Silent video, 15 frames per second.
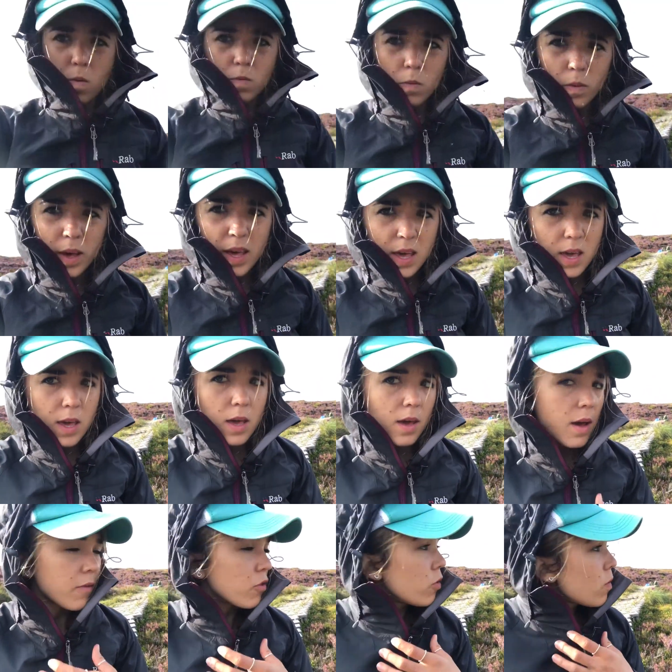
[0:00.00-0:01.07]
We
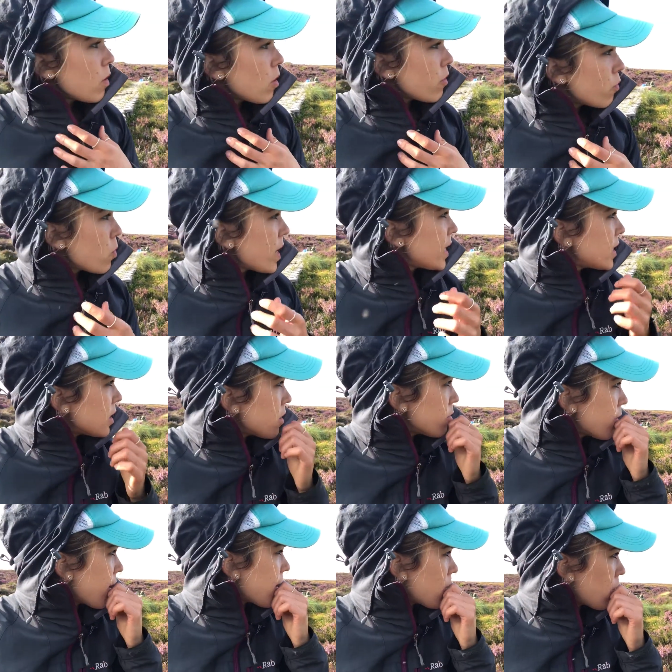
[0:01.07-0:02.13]
have to do a lot of waiting
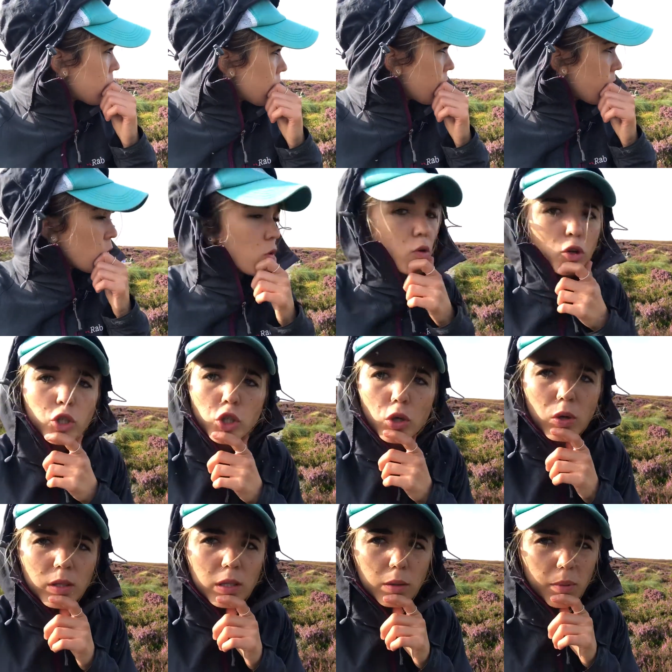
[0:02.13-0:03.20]
around for
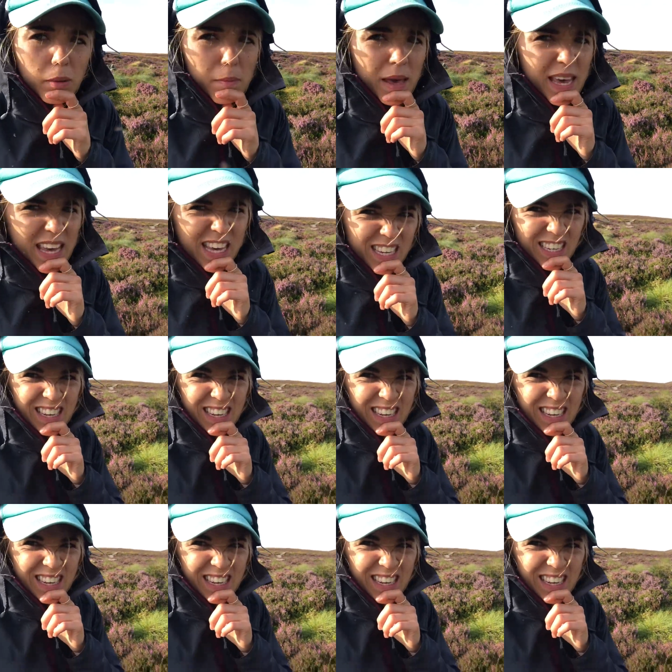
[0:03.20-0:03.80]
shots to be made.